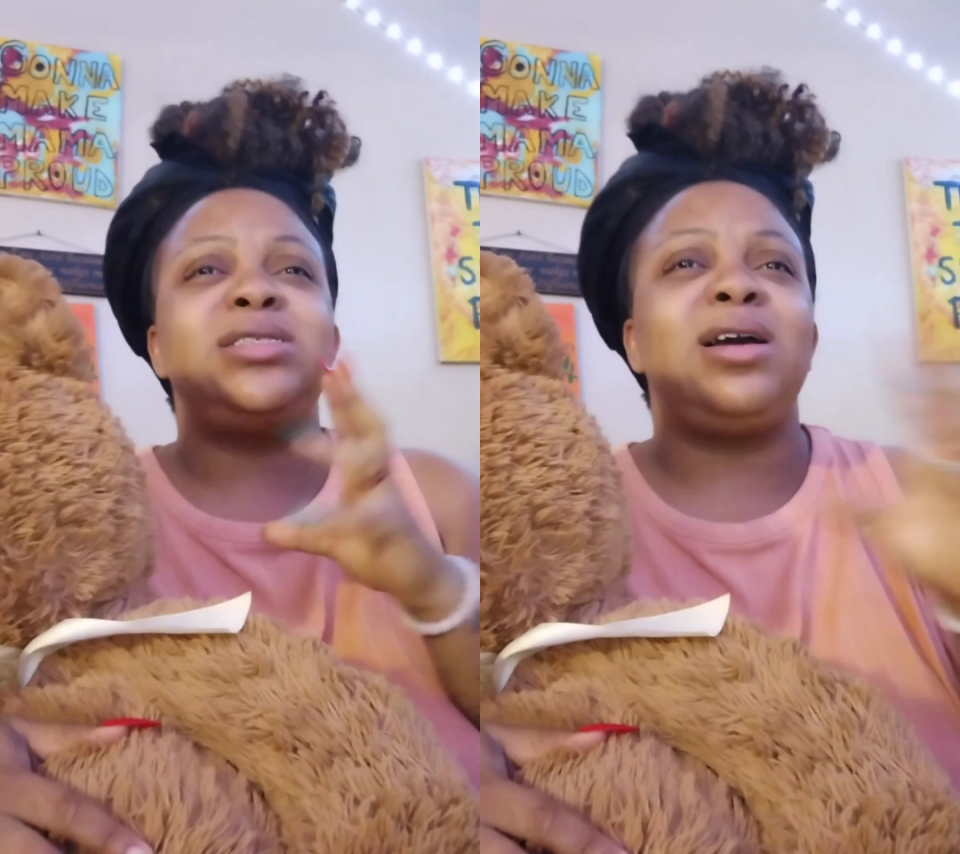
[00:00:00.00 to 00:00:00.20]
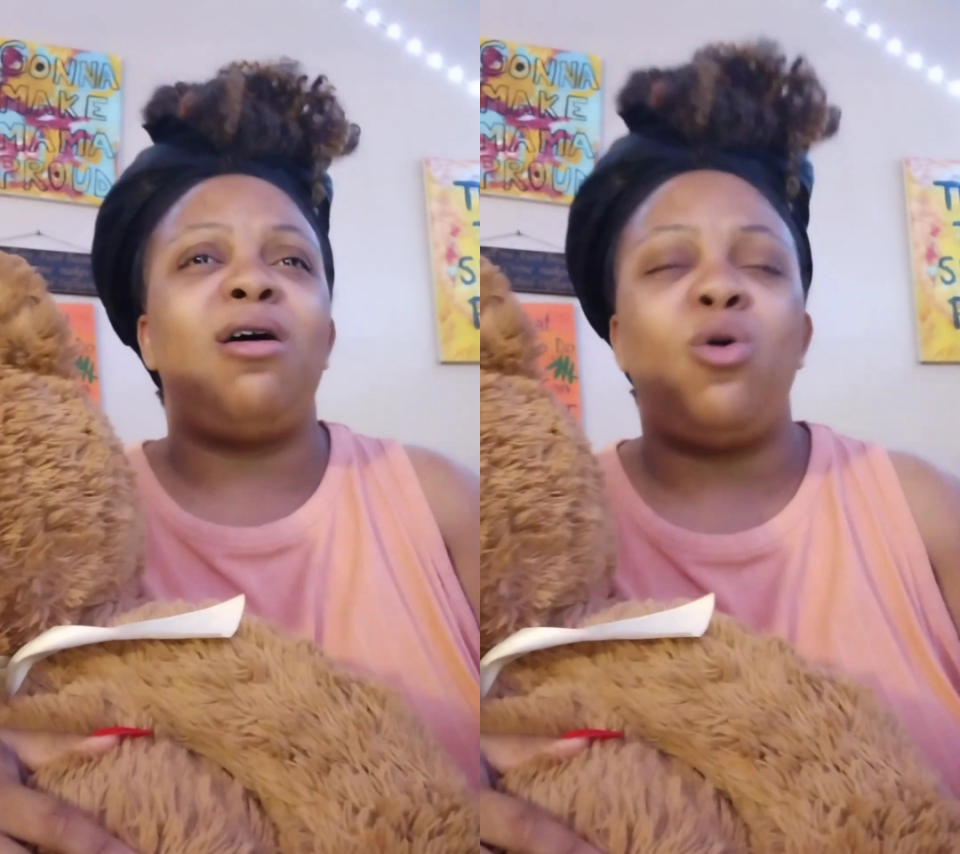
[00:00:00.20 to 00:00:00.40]

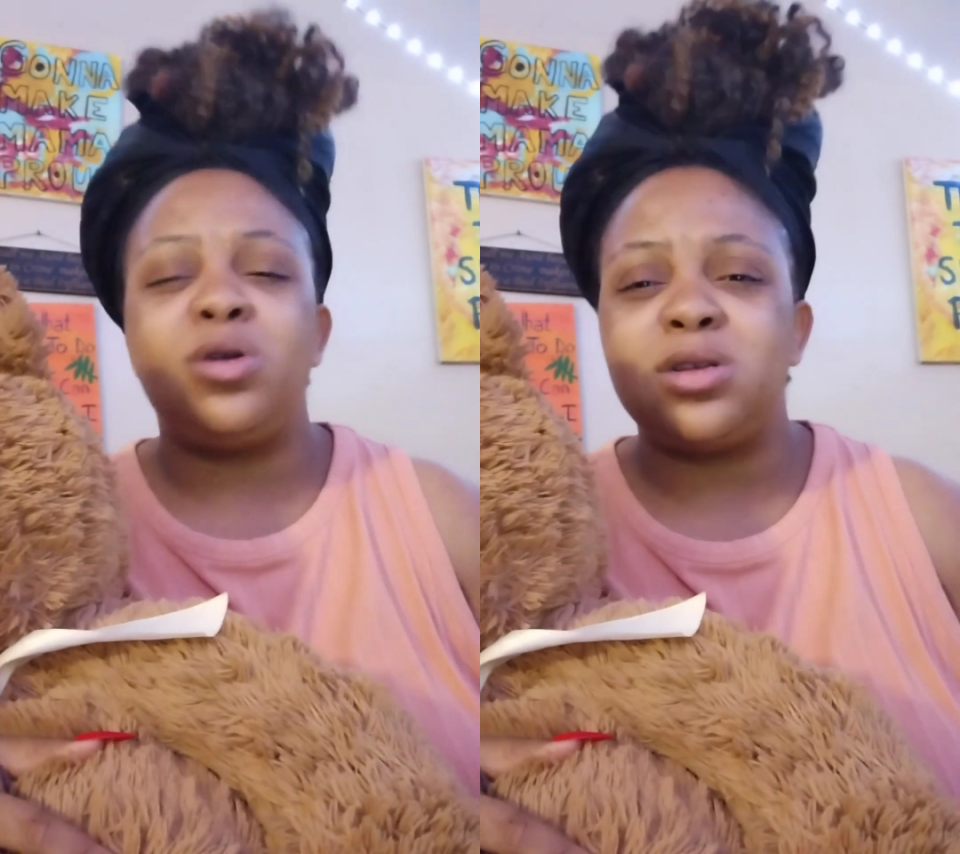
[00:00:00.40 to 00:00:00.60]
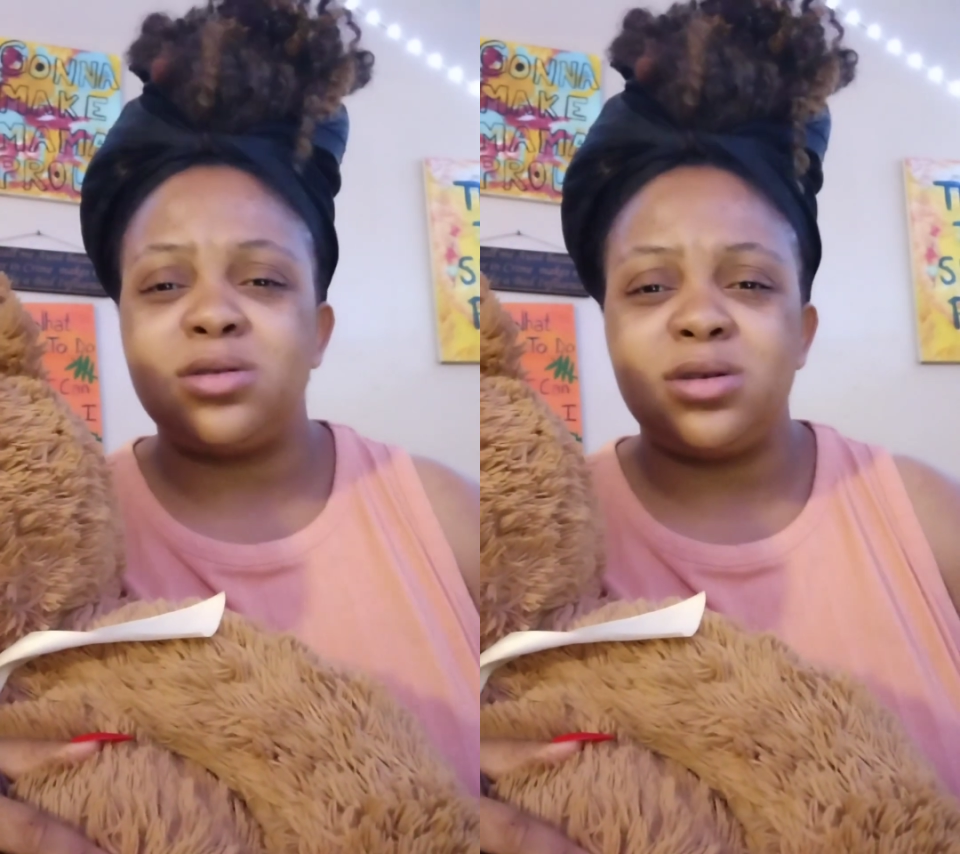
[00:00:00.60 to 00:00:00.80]
to
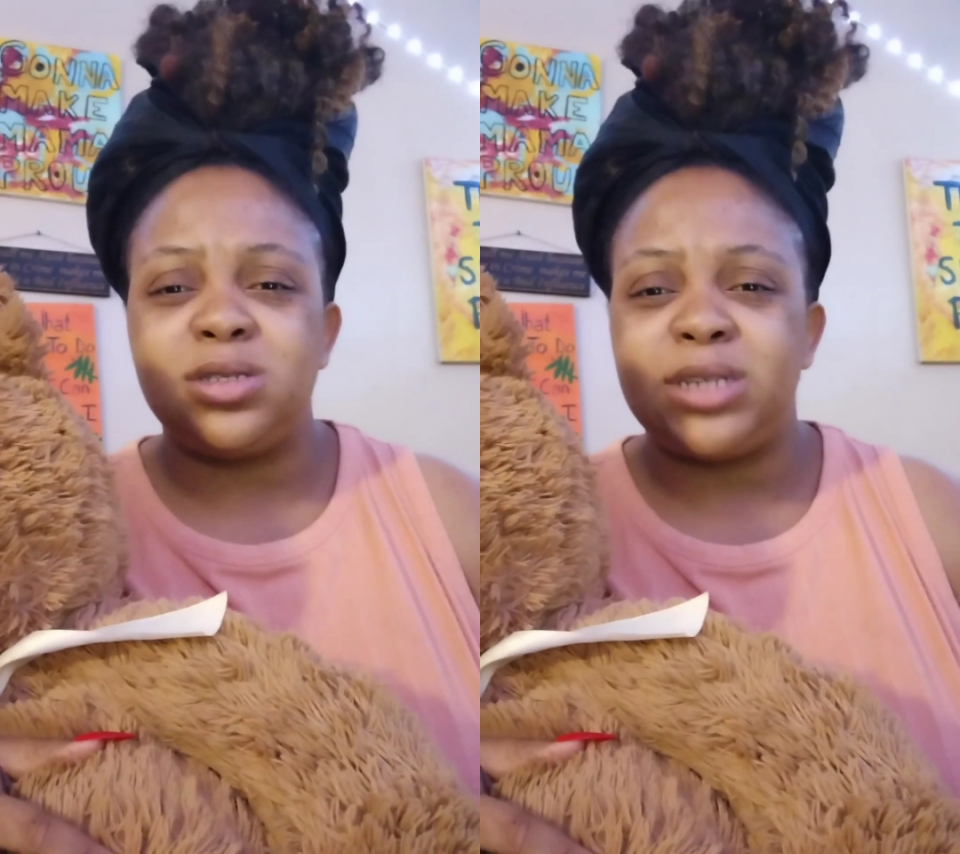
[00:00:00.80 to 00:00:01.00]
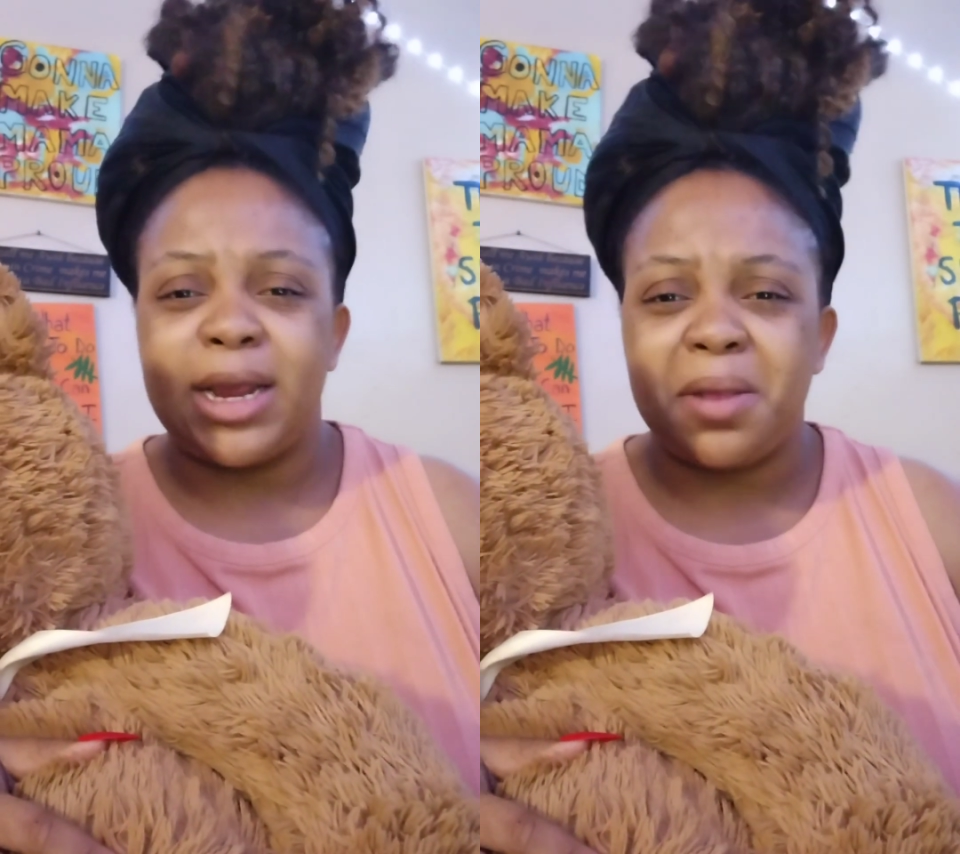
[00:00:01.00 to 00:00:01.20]
hold a
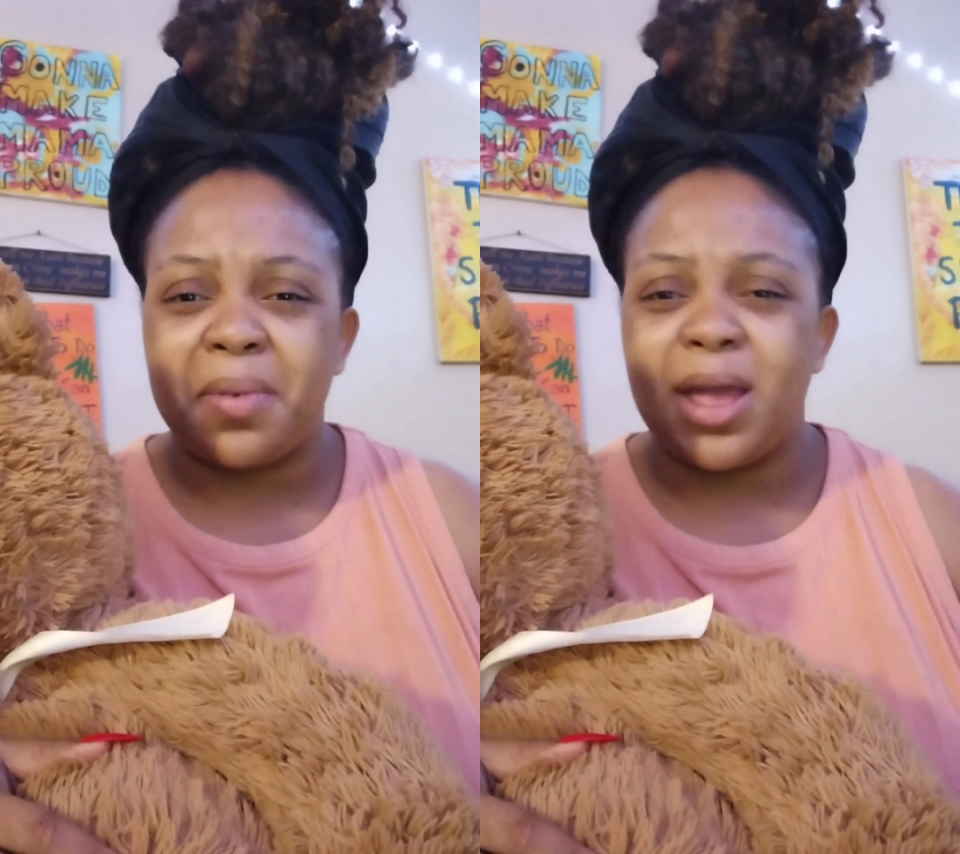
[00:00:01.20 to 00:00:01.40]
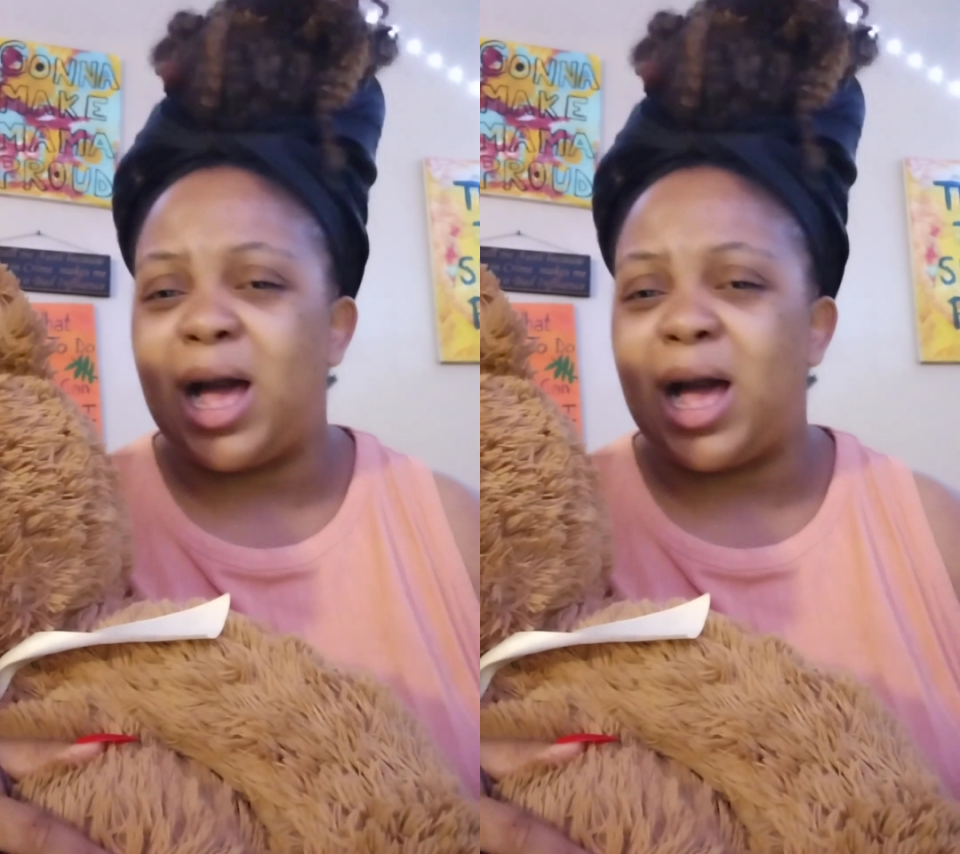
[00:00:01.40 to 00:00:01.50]
teddy bear?